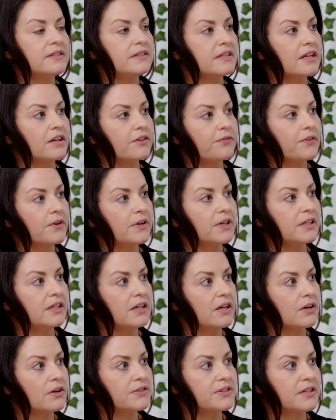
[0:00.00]
sick for
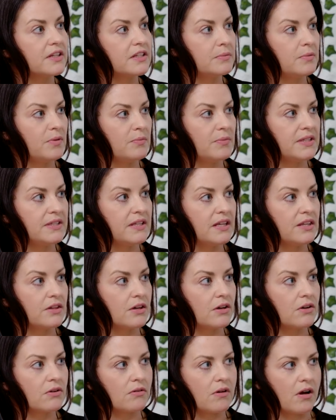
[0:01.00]
years and has been missing
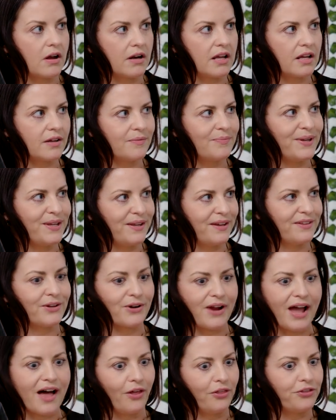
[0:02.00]
the chronic pe
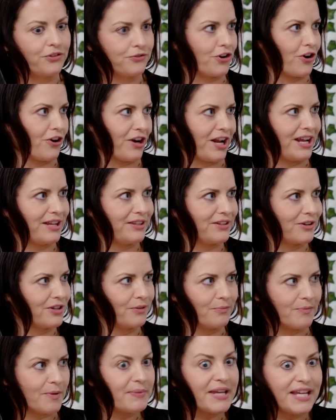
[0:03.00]
their health journey.
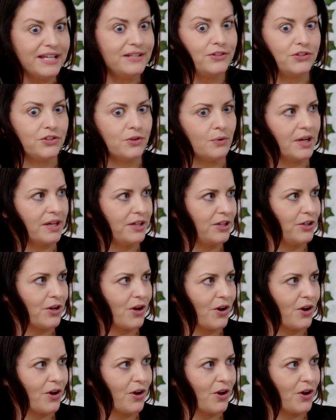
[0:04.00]
They're the piece to it, you